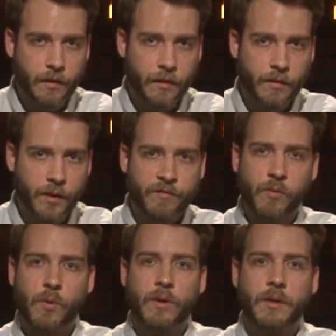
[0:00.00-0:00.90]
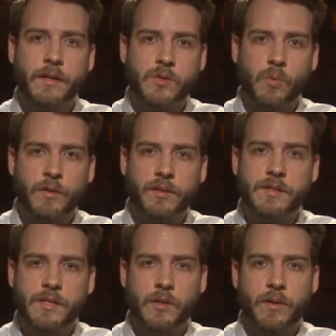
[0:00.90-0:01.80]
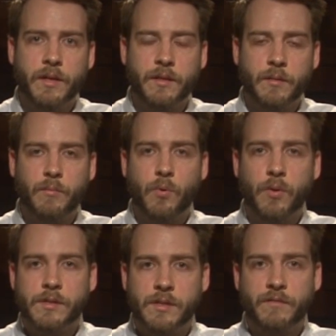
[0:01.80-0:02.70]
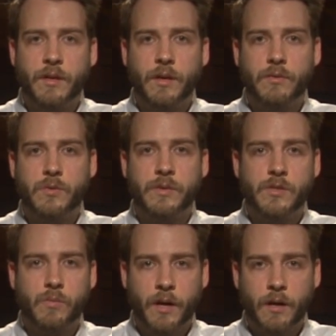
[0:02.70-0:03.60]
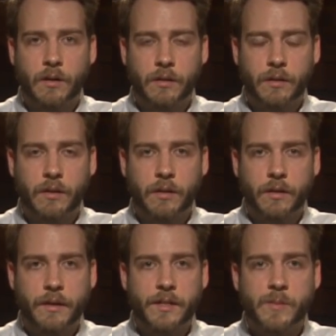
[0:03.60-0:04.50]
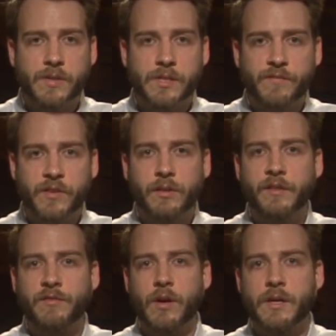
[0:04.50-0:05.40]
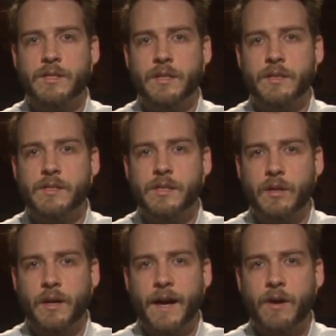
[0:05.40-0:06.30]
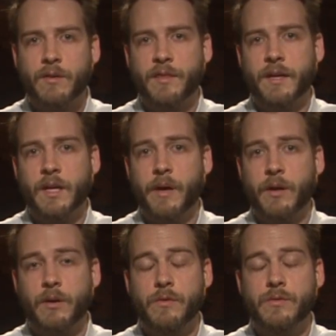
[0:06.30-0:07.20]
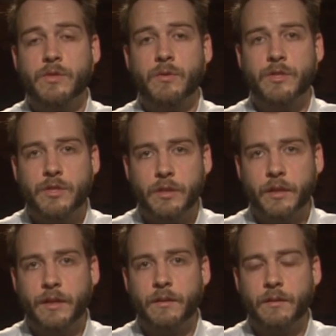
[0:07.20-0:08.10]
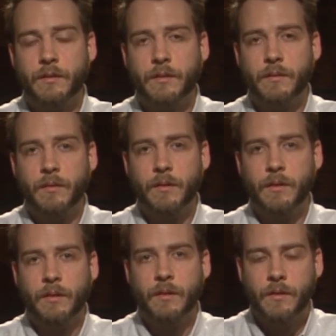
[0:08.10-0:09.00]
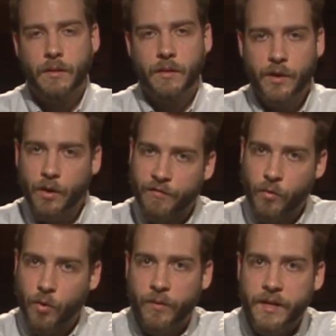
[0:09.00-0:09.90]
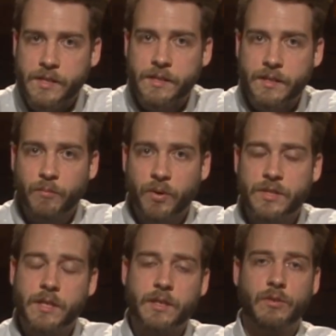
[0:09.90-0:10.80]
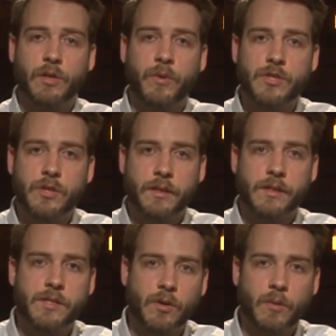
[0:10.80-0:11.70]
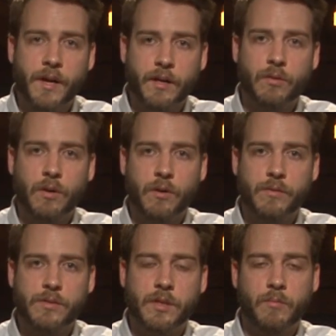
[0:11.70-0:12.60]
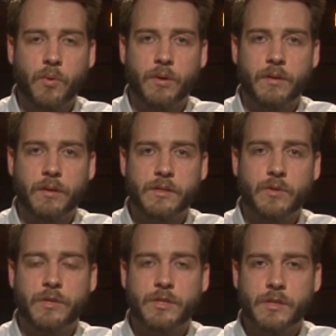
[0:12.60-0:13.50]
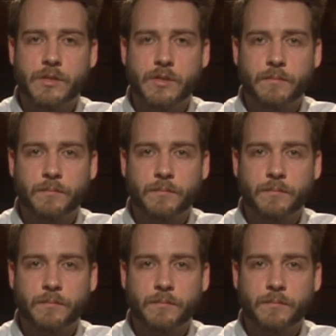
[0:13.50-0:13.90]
Therefore, it is worth considering the importance of the oaths we swear, and specifically for us to consider how to think about oaths Christianly. There are 4 reasons in particular we should consider medical oaths important as Christians.